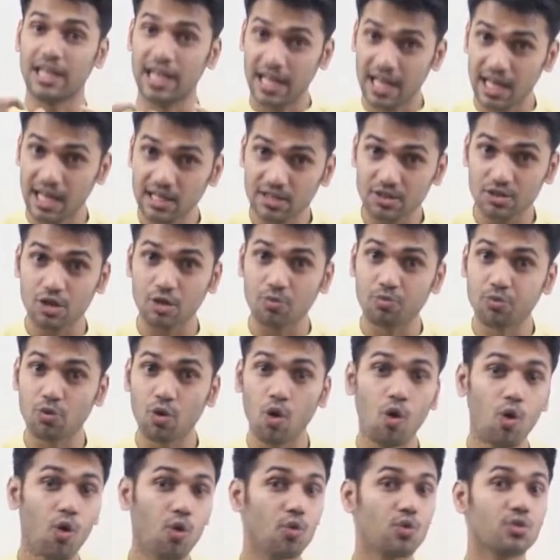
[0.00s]
Yes,
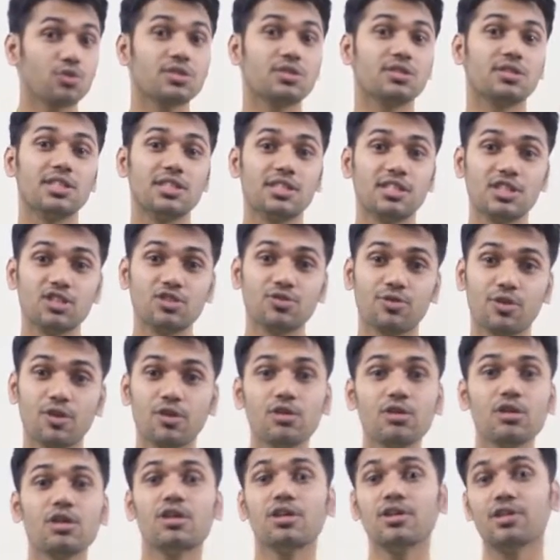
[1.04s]
of course, this is
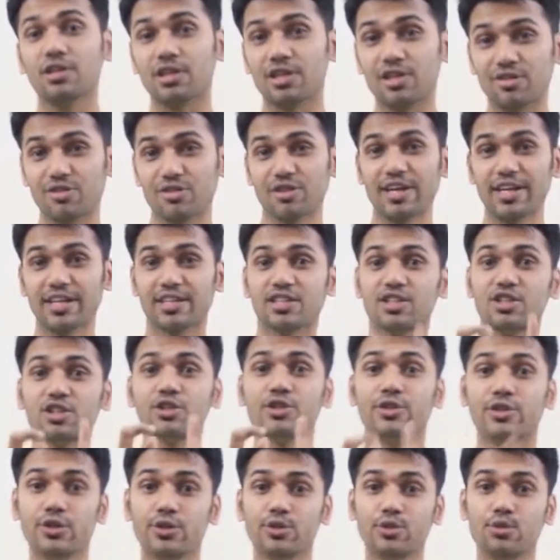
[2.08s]
for
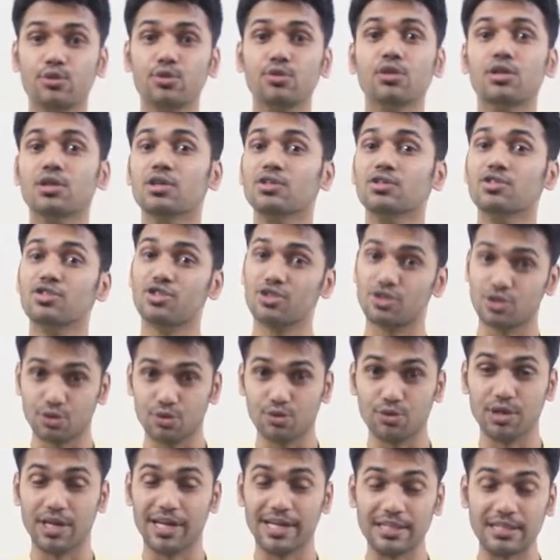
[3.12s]
Grade 2
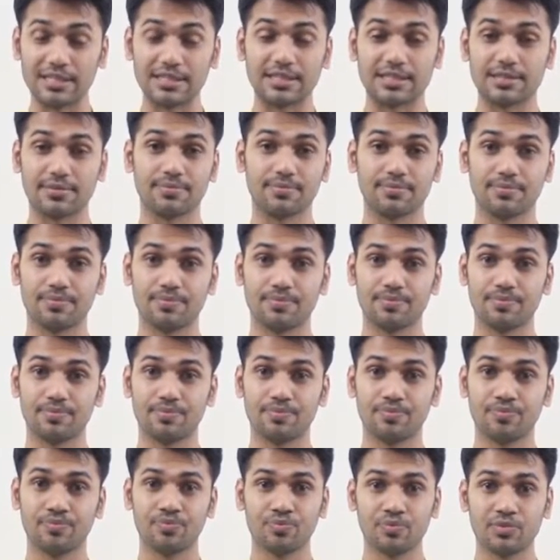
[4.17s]
students.
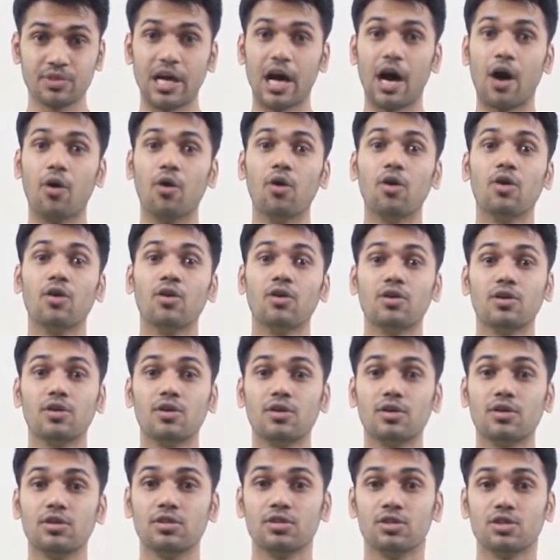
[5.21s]
Now,
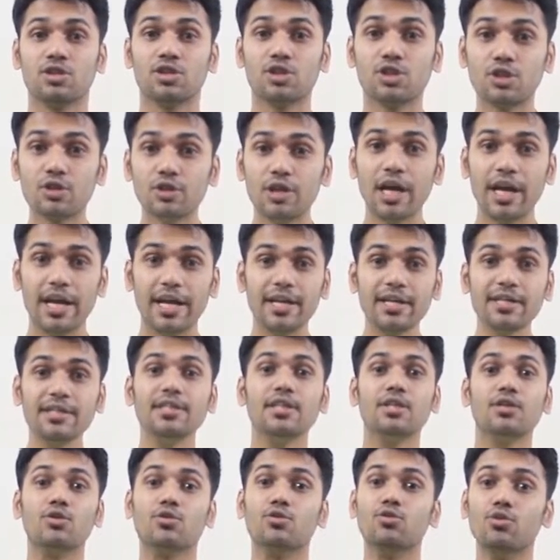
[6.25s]

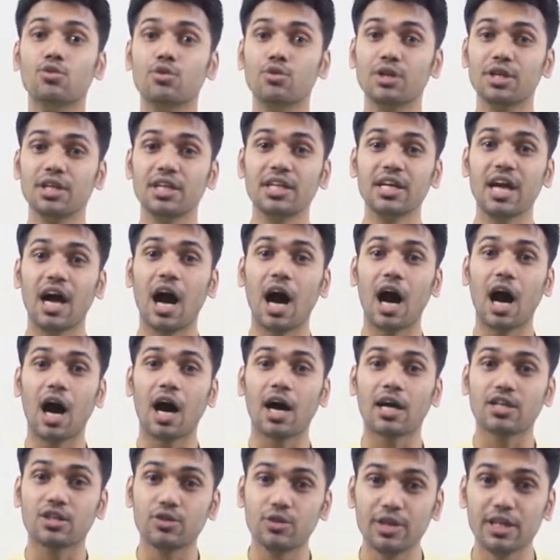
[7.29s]
today we
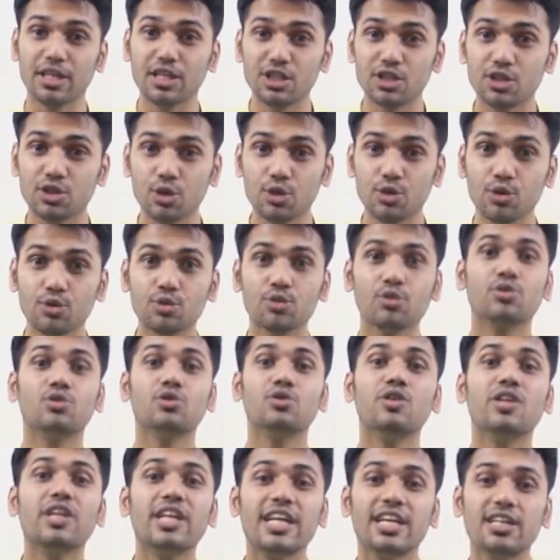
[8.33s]
are going to
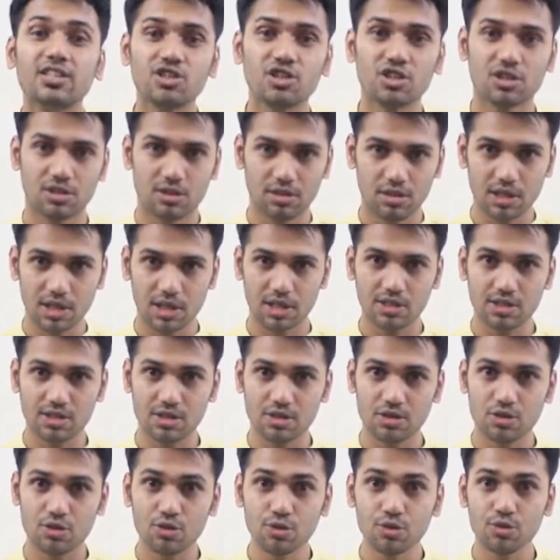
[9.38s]
teach
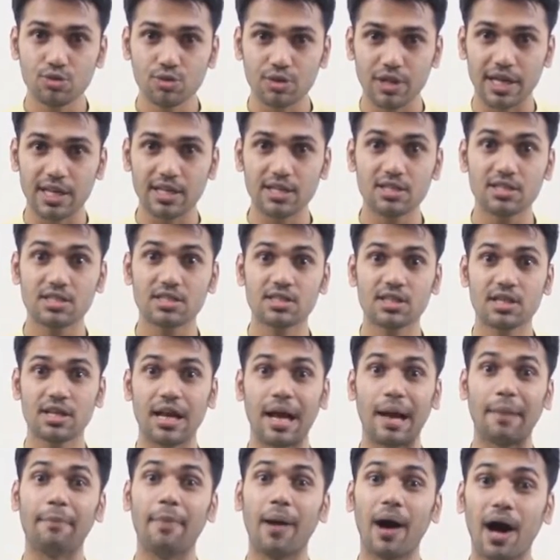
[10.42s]
the students
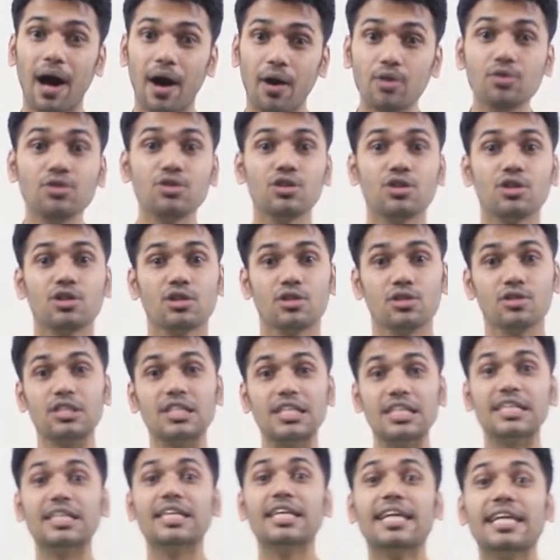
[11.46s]
about
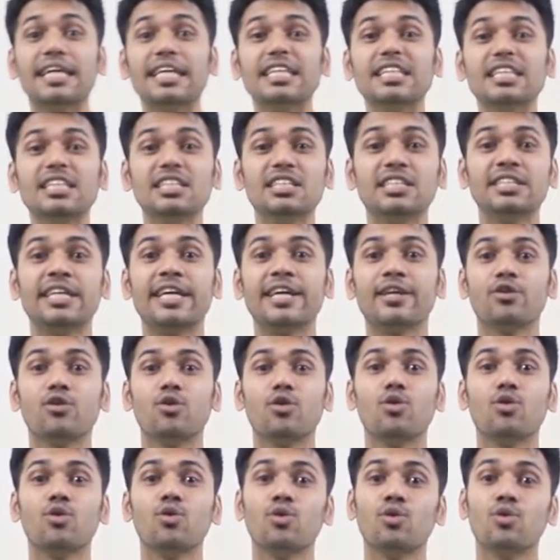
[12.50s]
the
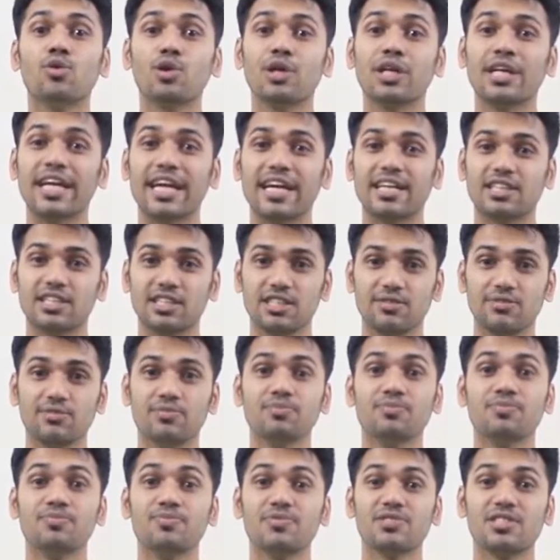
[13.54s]

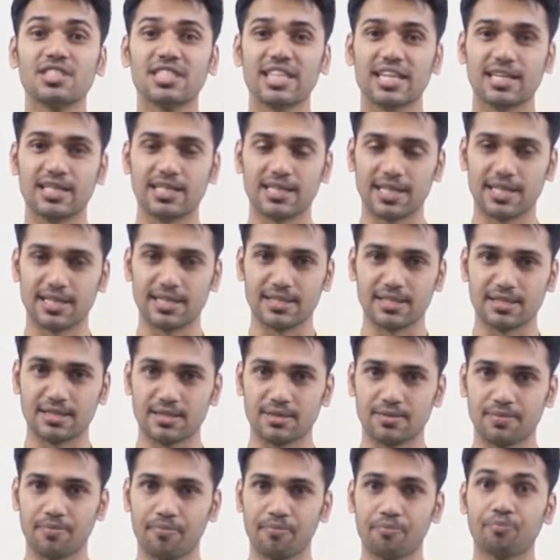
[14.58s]
interrogative
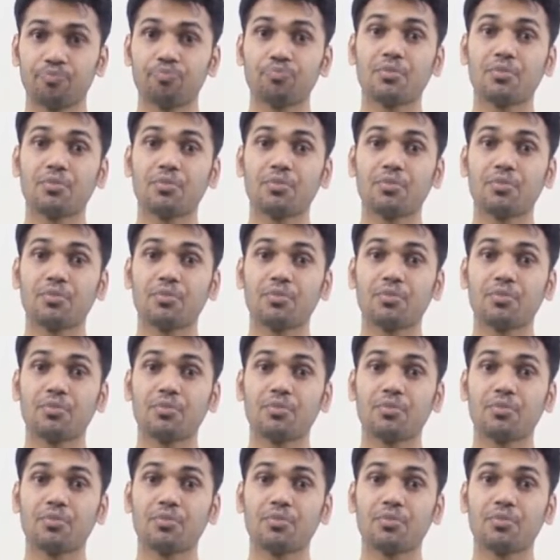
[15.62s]
sentence.